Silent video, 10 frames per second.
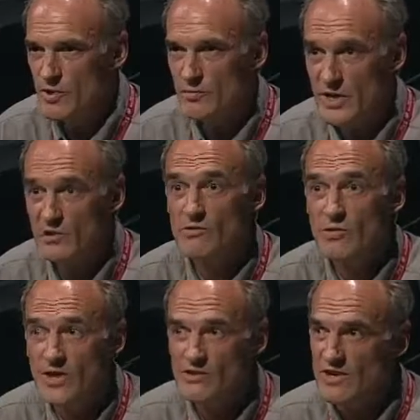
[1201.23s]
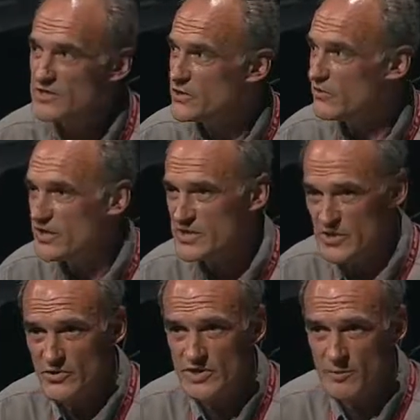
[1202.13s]
build bigger and bigger SUVs
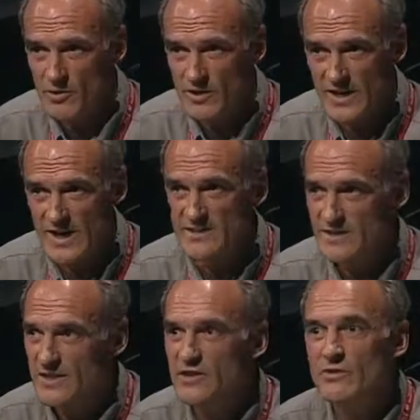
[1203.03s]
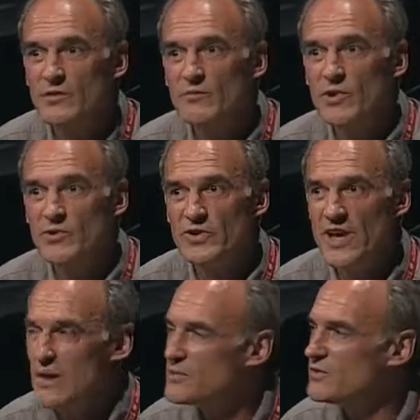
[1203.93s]
and use up all the gasoline and pollute the
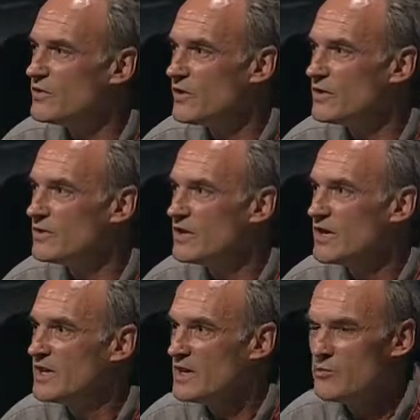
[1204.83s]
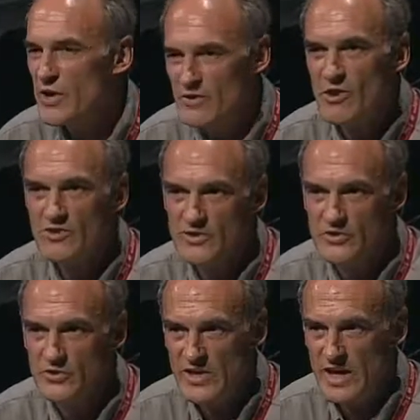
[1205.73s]
atmosphere. Better not to
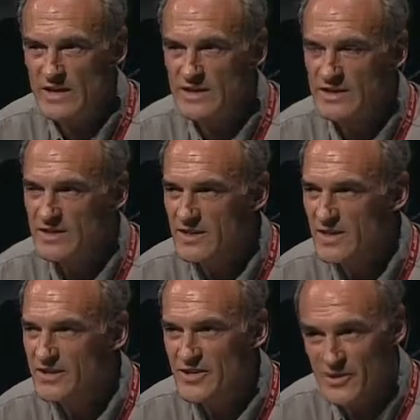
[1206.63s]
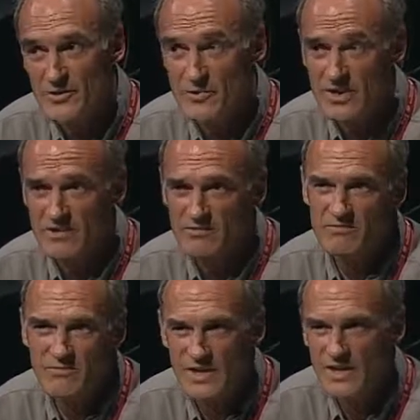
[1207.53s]
do that. And you know, we
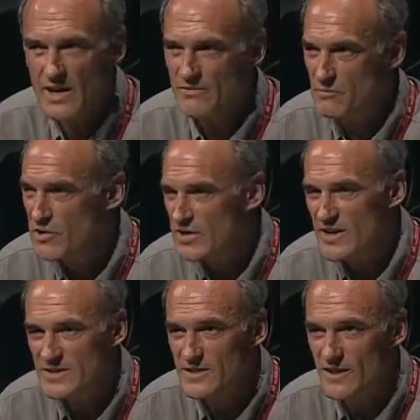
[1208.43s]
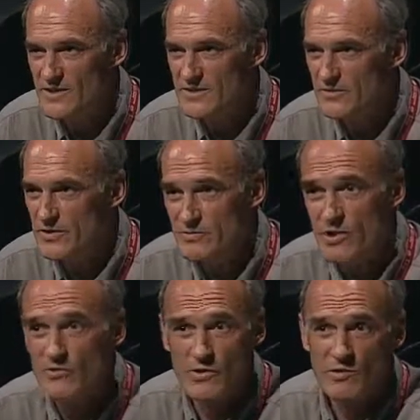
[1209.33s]
could have pretty nice cars if we
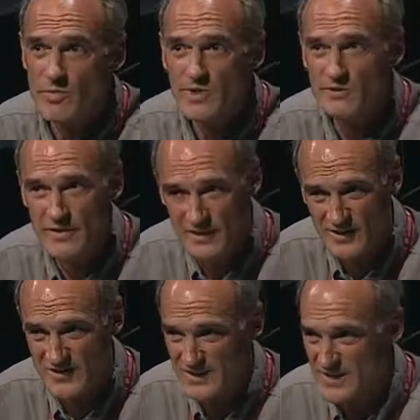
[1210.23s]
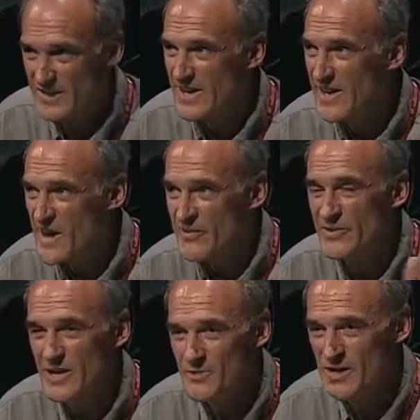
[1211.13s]
drove European vehicles instead of that iron
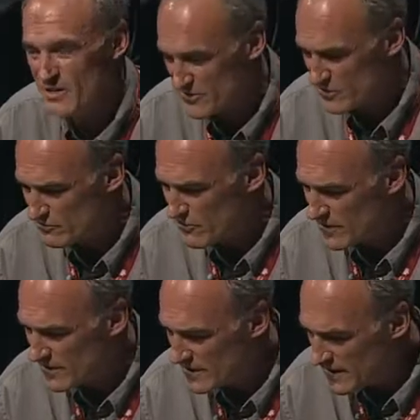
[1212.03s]
that comes out of Detroit.